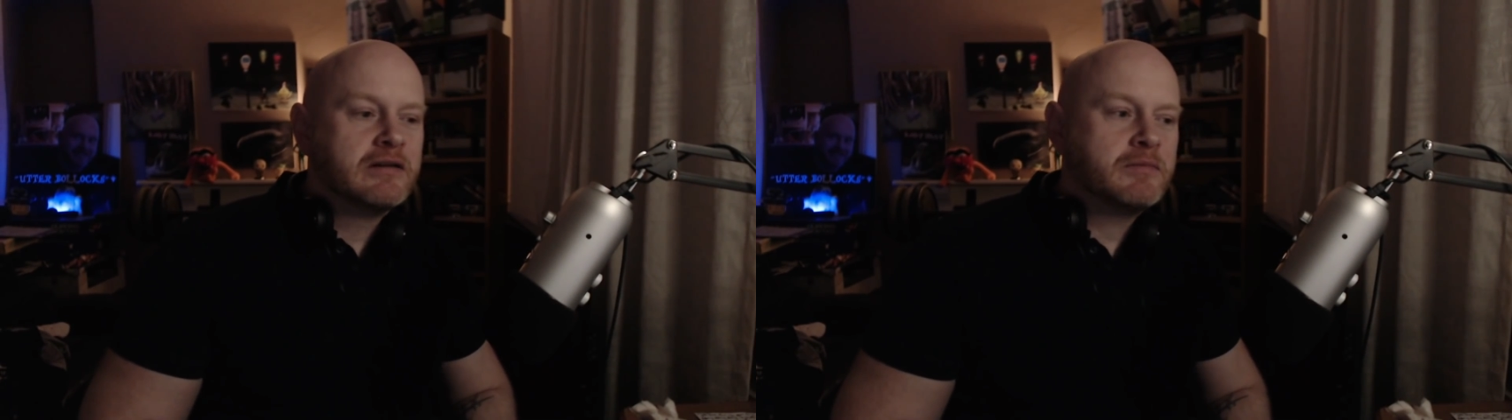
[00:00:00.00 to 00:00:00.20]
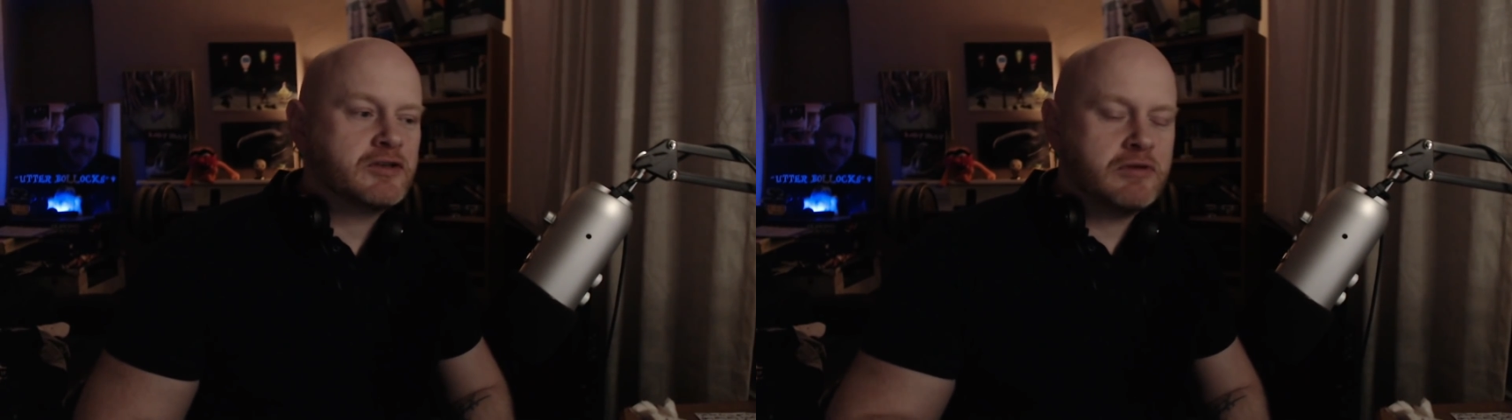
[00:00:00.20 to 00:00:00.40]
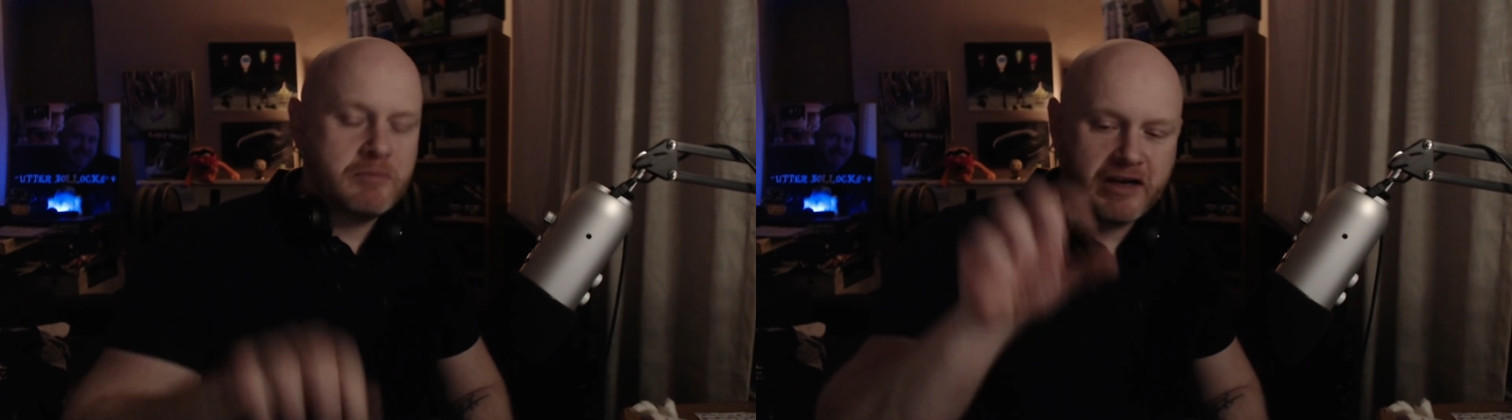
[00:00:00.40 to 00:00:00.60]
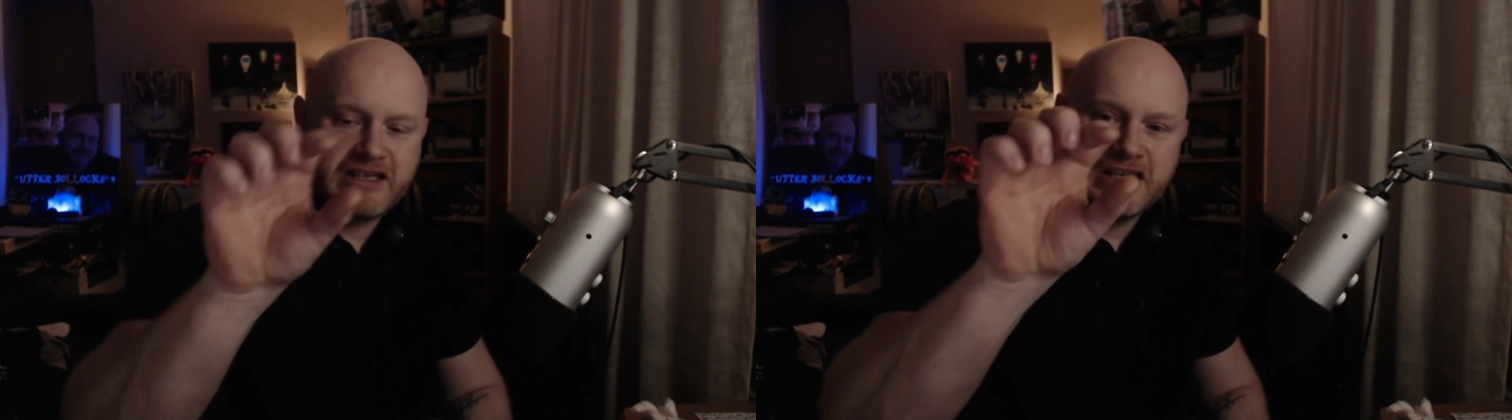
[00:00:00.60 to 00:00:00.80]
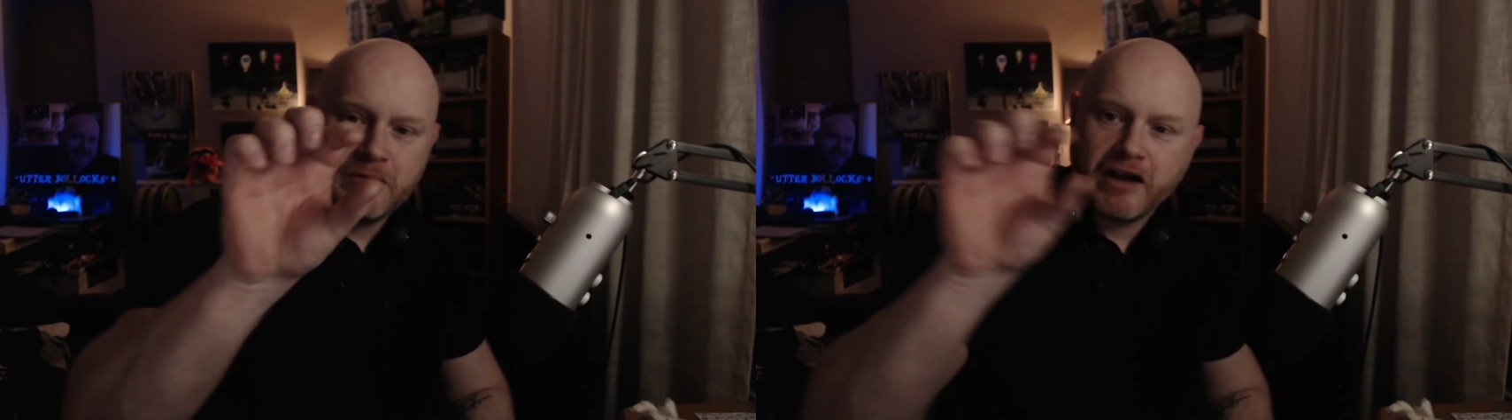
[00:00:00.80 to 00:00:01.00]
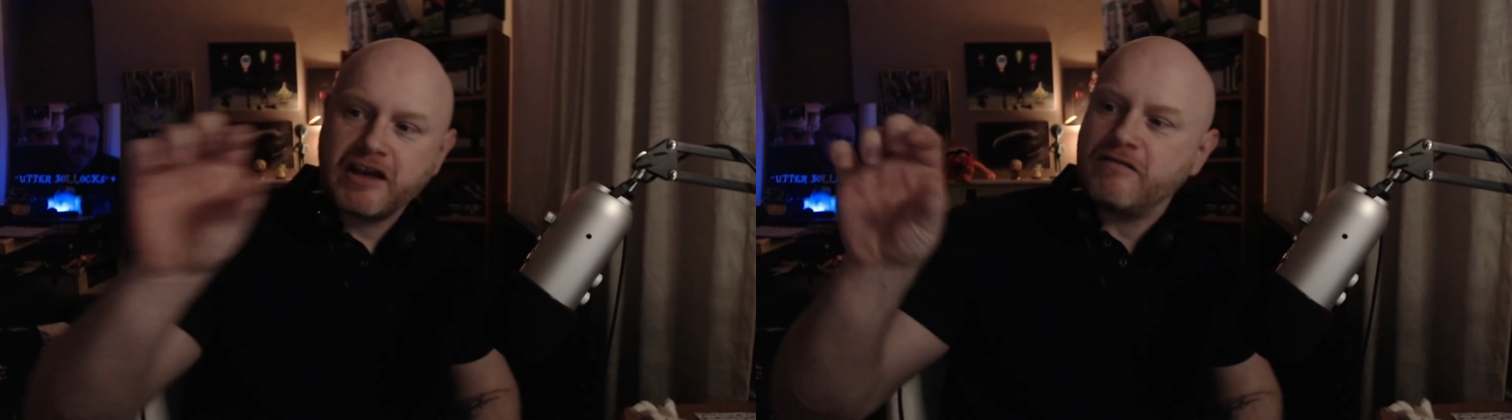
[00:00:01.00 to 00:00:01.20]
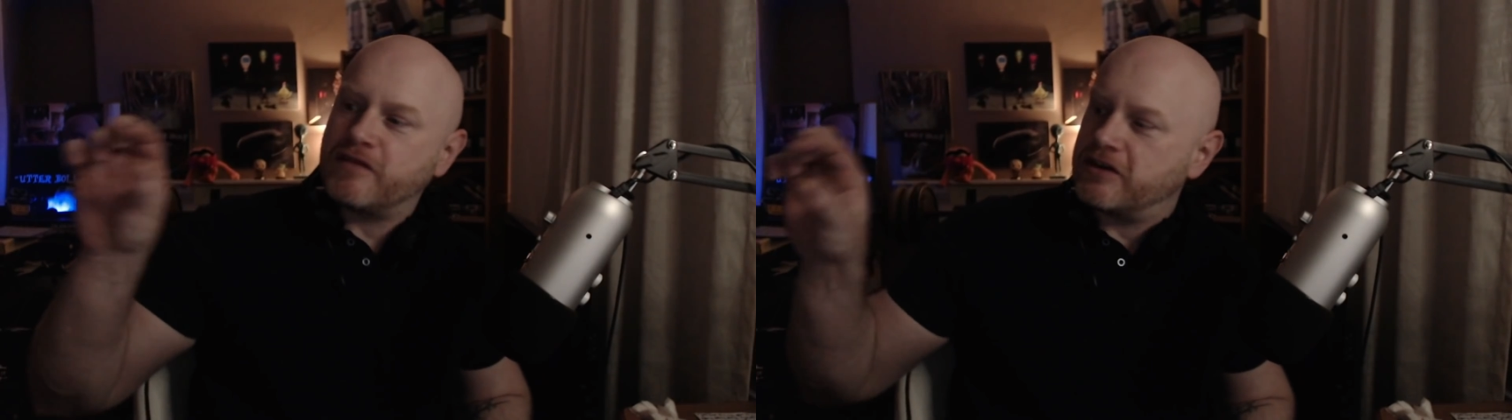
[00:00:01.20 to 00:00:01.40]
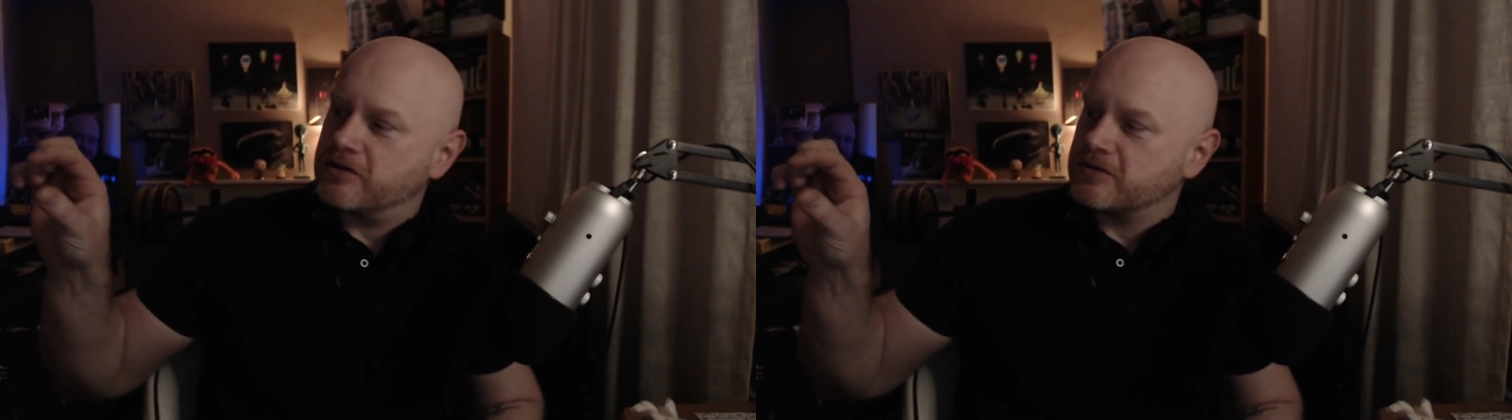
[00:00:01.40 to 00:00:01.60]
between my debunking
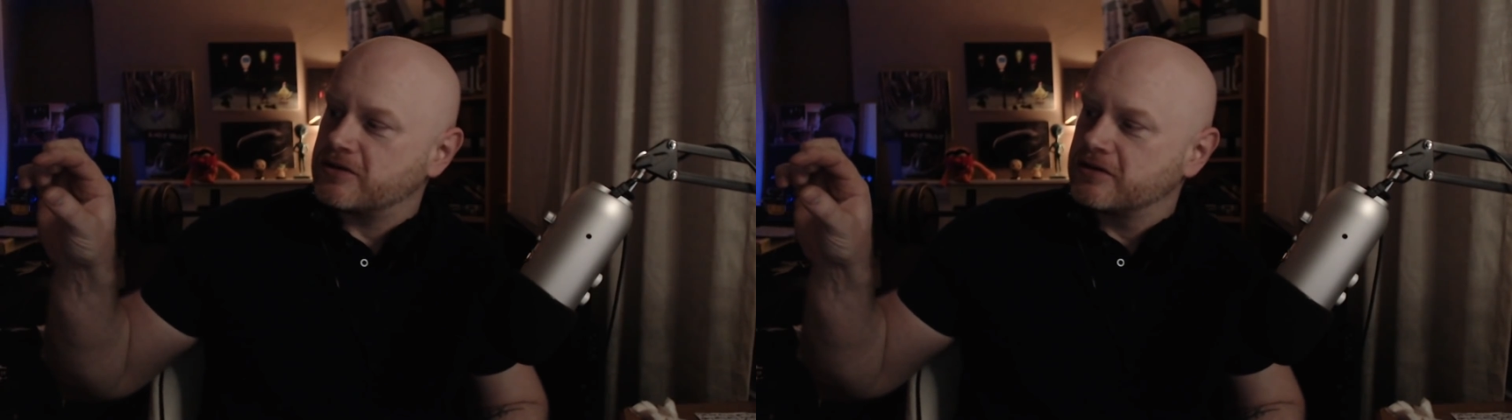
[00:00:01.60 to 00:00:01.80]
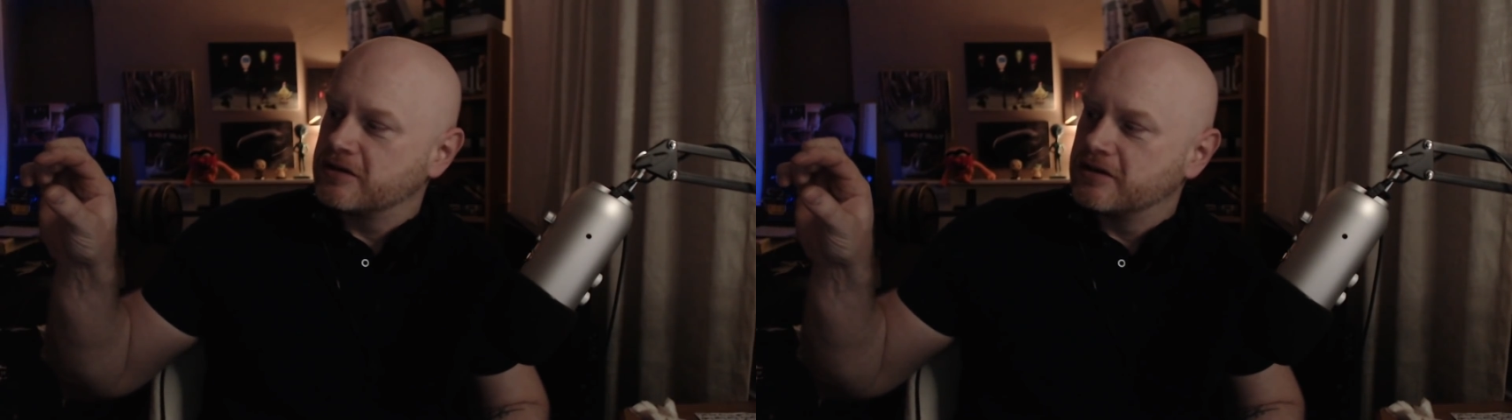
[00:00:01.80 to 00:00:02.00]
videos,